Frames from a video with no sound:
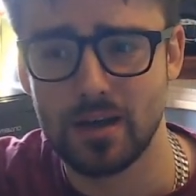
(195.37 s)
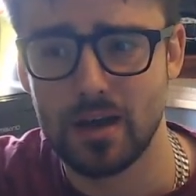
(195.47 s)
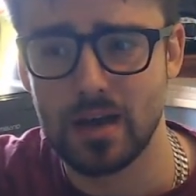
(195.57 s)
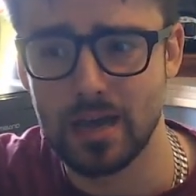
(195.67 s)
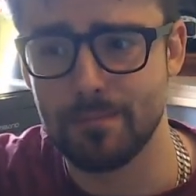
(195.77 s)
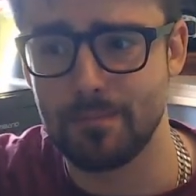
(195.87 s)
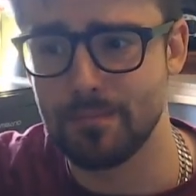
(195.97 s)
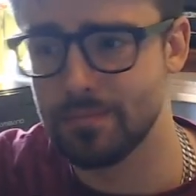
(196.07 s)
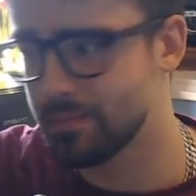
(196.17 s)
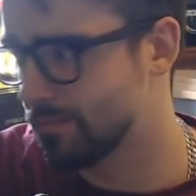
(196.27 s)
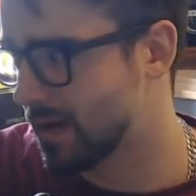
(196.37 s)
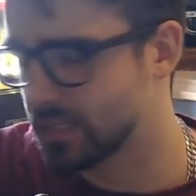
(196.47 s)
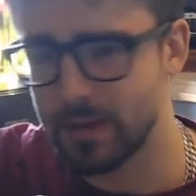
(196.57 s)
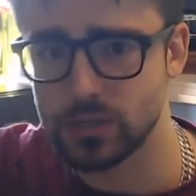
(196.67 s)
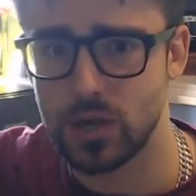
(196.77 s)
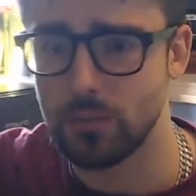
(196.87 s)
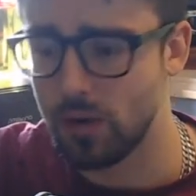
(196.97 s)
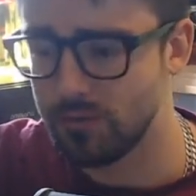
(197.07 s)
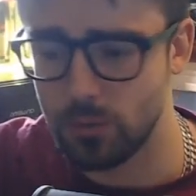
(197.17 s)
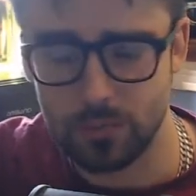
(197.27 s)
in my spare time,
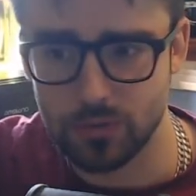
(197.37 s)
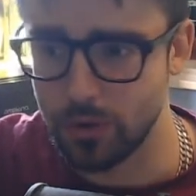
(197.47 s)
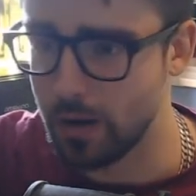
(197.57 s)
whatever I'm doing.